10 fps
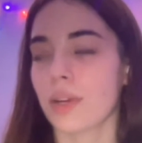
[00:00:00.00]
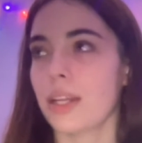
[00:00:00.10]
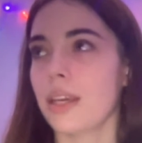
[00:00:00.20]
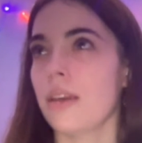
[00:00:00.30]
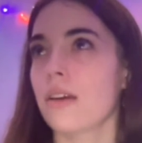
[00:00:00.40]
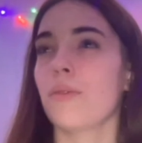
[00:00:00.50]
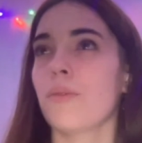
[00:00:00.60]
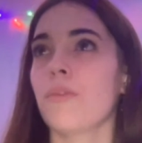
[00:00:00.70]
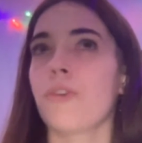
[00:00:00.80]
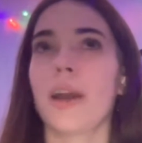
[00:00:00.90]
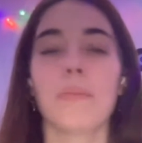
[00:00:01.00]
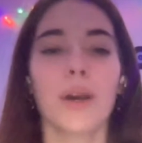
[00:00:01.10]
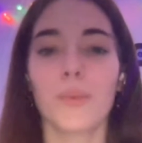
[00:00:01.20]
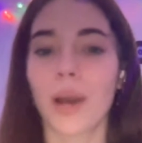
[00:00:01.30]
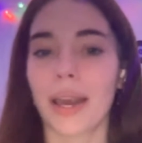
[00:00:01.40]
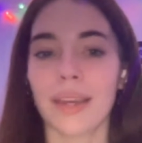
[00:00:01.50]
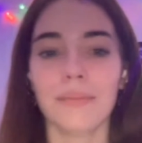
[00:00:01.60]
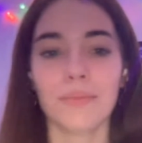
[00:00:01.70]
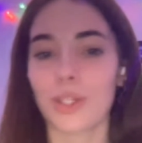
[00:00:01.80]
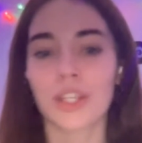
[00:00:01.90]
to really find my way,
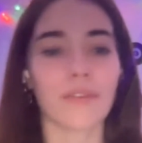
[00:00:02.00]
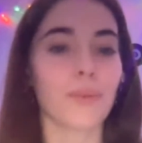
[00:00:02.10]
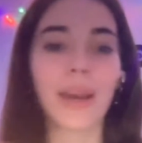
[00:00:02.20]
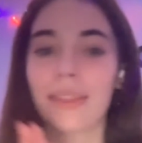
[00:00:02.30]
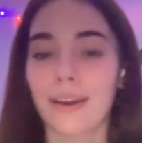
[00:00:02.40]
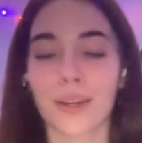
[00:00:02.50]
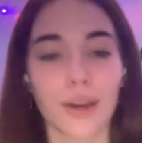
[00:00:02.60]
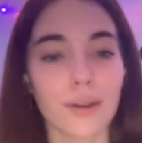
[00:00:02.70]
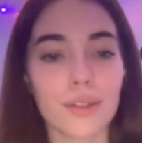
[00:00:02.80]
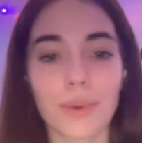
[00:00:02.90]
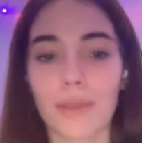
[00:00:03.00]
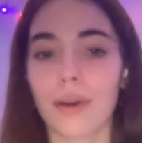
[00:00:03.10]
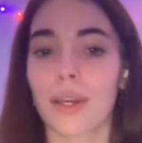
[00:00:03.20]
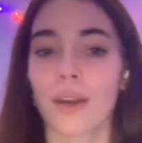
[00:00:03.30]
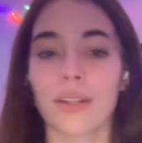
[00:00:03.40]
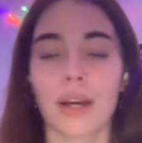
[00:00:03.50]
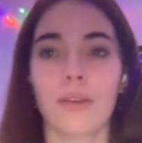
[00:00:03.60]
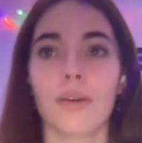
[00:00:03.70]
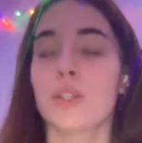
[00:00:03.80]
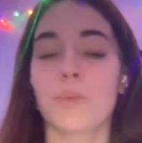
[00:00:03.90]
whichever way that goes, whether I go down a
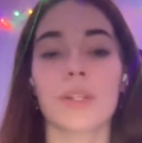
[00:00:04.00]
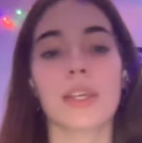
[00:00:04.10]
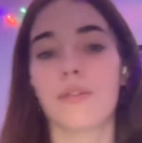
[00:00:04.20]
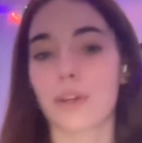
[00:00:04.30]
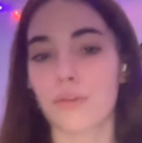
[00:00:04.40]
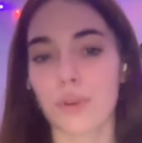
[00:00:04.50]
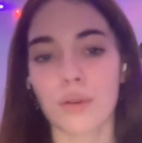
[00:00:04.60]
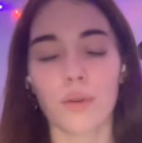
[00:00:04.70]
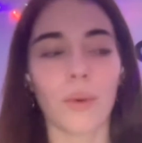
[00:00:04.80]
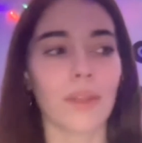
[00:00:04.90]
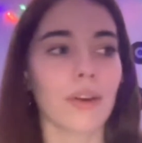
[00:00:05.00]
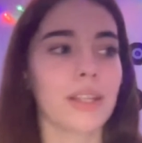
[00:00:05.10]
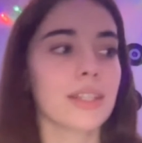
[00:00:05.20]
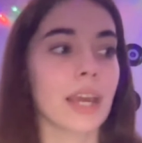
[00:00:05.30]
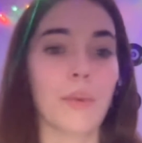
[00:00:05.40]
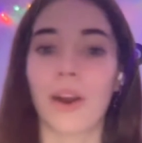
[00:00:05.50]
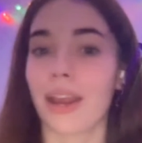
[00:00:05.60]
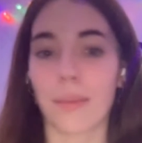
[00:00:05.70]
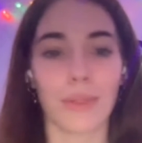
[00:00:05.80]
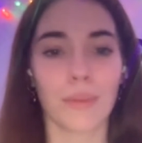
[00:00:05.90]
specific route or whether I stay where
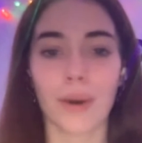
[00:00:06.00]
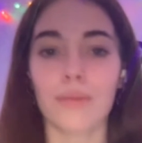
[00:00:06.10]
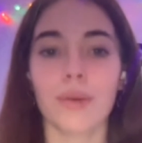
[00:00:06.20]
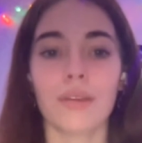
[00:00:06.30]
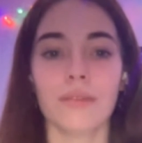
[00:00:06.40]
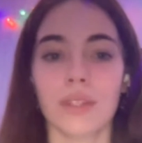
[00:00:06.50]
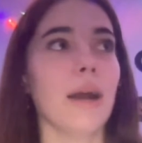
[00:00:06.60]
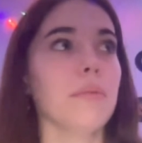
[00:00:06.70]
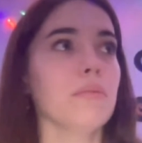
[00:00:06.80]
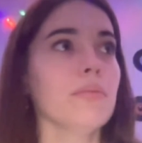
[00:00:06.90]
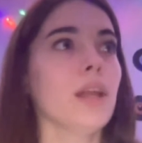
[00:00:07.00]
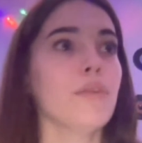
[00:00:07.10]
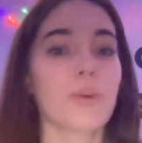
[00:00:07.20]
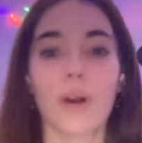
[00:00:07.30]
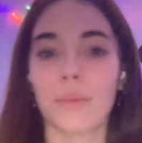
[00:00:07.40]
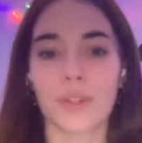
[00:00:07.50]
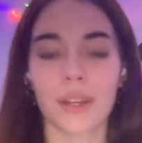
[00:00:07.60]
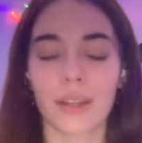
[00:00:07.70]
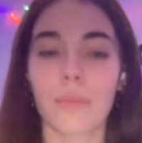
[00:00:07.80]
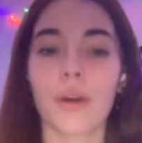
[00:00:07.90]
I am at the moment. Yeah. I'm loving what I'm
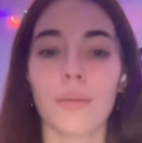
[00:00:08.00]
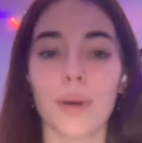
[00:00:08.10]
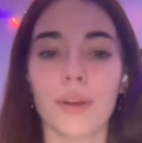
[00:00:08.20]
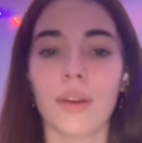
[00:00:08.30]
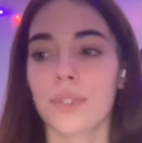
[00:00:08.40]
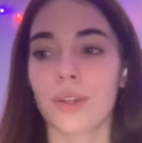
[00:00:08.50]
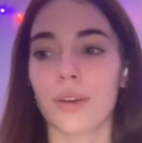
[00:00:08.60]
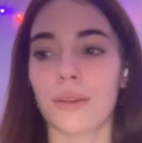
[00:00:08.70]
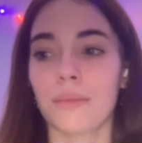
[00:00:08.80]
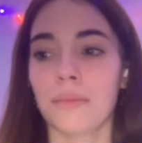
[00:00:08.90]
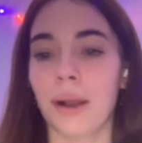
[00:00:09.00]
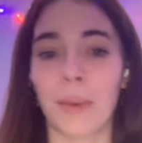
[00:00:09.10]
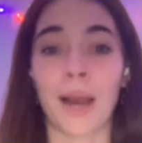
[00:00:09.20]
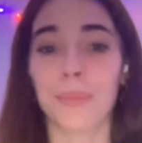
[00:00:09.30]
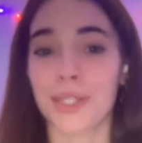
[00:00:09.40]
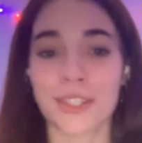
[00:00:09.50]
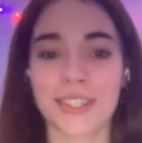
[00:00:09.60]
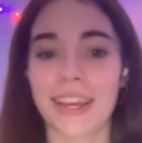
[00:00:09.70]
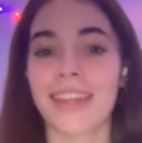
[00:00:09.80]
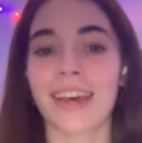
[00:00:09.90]
doing at the moment. So I'm happy to
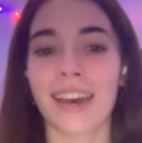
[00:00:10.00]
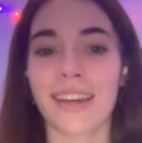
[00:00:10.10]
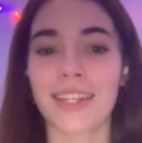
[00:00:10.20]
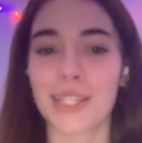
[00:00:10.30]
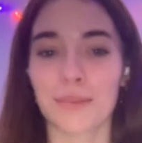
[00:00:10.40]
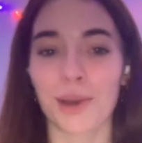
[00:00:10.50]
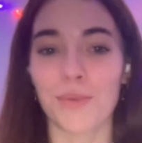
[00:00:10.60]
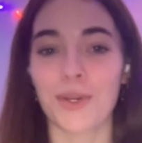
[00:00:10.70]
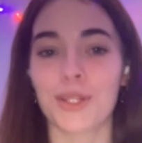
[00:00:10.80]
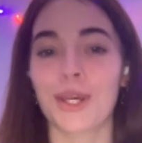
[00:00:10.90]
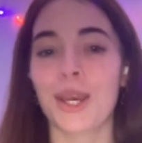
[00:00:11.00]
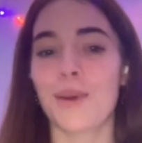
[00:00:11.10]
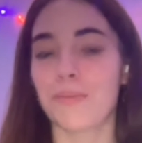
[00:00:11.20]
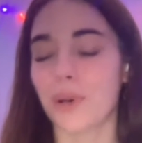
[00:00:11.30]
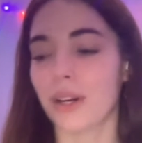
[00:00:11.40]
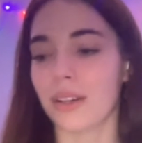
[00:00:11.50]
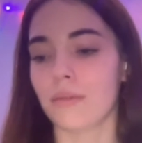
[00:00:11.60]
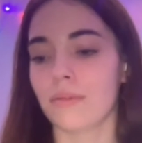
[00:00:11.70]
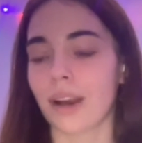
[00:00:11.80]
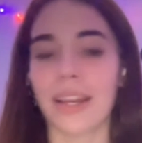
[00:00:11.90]
stay there at the moment. But
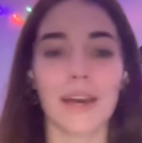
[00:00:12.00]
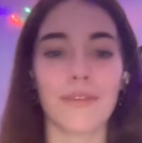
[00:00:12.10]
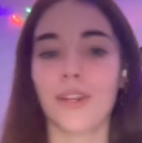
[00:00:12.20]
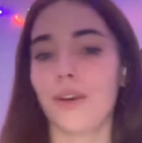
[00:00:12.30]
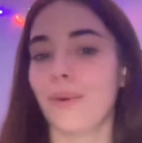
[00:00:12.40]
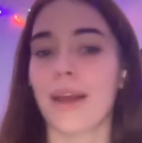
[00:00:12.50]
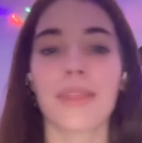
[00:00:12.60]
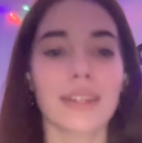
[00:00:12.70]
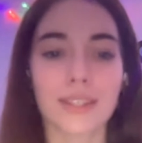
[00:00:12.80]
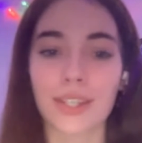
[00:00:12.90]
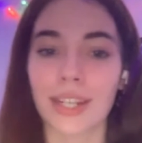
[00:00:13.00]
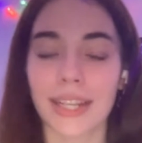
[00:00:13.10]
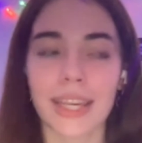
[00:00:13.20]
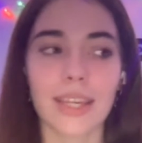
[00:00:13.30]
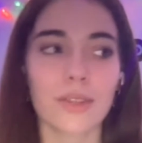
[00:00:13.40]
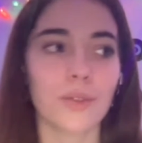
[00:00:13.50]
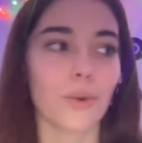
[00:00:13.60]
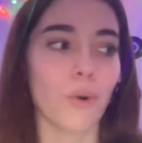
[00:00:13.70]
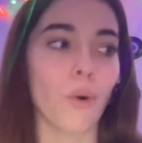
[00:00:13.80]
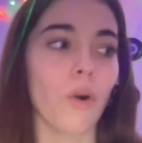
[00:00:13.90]
I never know where things are going to lead
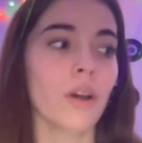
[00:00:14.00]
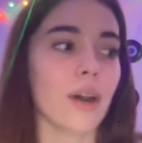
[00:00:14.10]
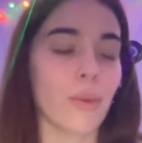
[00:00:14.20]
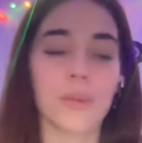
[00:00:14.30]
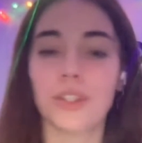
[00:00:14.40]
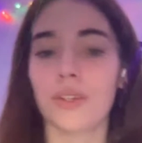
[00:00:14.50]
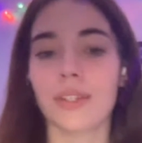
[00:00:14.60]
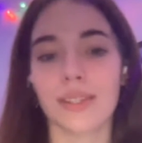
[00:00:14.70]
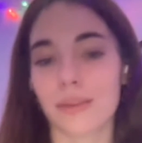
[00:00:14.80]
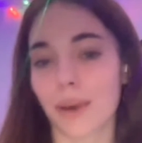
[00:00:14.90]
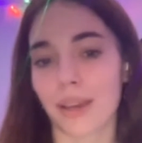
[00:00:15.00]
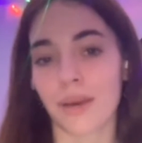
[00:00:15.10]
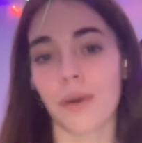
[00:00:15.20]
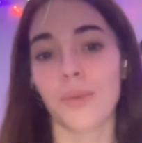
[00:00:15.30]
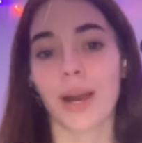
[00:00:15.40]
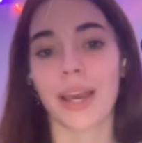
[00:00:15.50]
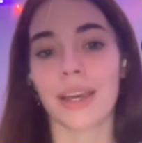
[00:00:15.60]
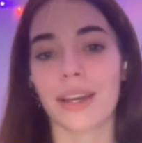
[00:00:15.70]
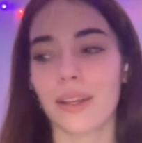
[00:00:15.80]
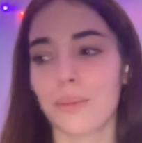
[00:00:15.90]
or opportunities that might come my way.
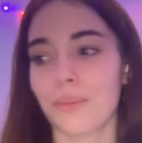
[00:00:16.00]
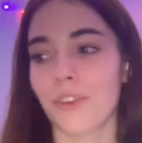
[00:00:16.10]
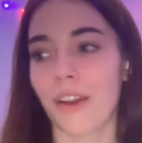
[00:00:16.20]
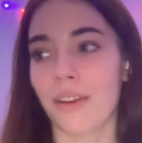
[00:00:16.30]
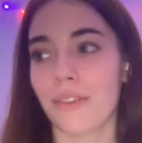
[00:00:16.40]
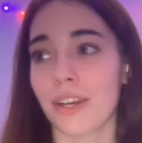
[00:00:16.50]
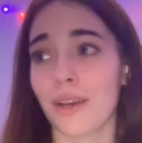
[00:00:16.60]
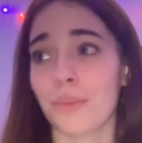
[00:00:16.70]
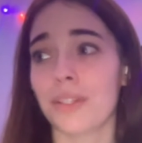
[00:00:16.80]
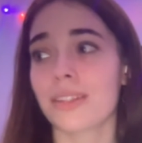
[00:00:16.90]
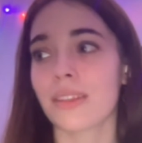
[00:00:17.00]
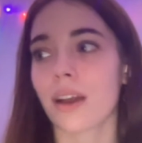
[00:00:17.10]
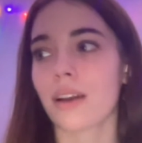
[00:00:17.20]
And I'm very, very open to